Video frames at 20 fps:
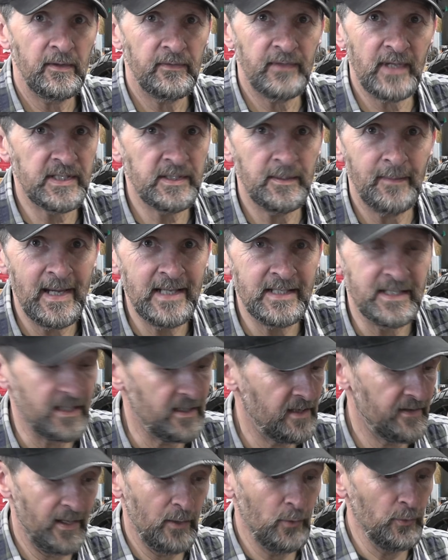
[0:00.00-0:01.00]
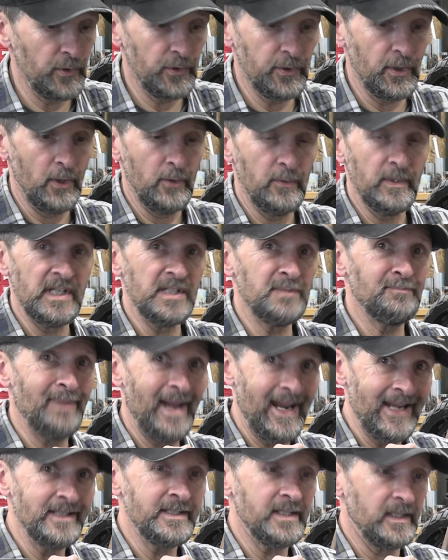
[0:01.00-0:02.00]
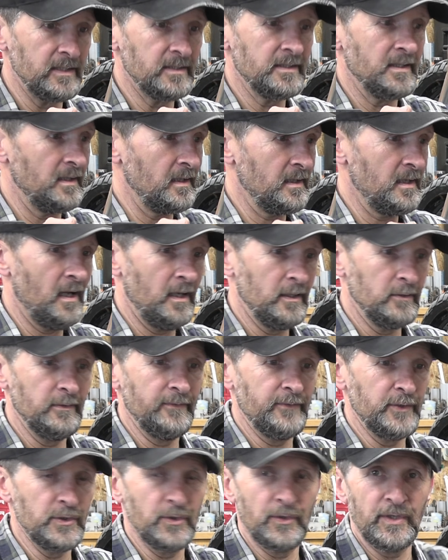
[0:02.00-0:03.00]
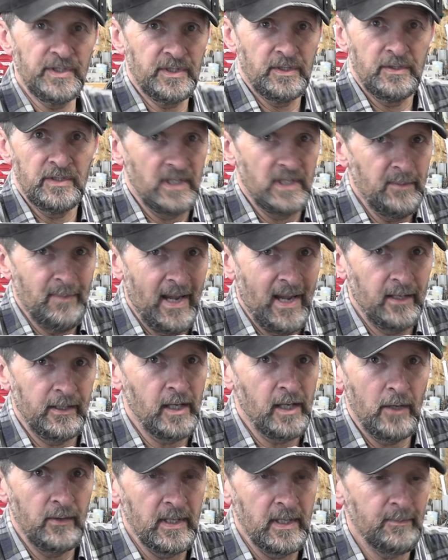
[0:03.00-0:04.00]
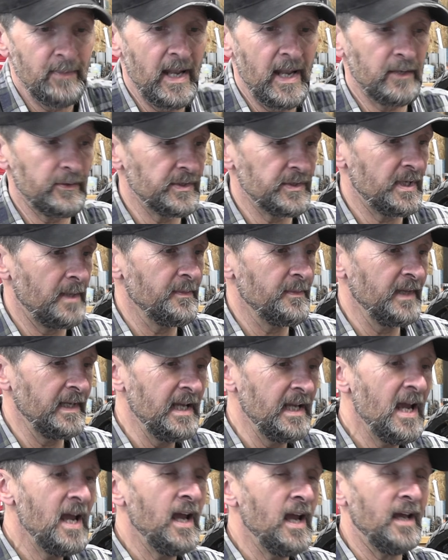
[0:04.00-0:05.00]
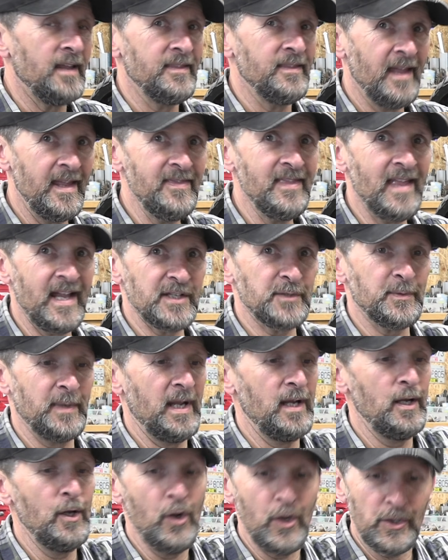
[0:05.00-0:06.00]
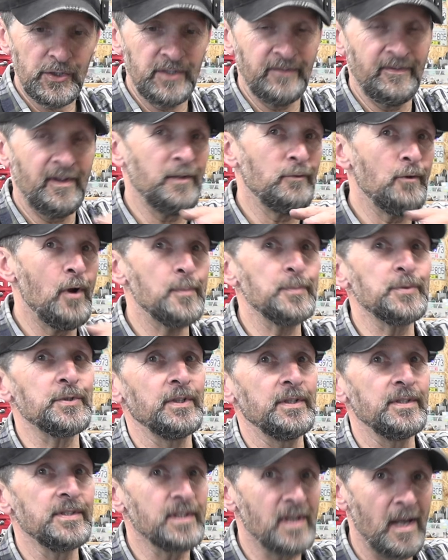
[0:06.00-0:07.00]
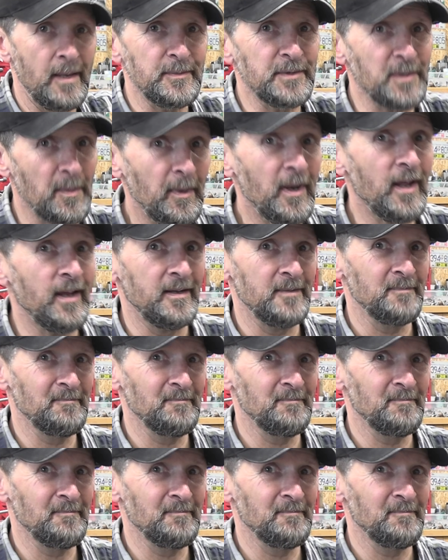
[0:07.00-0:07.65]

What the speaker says: That's amazing. Then all you do is paint it to the colour of your choice, usually powder coat it black or something, and then that's where lots of other options come to play.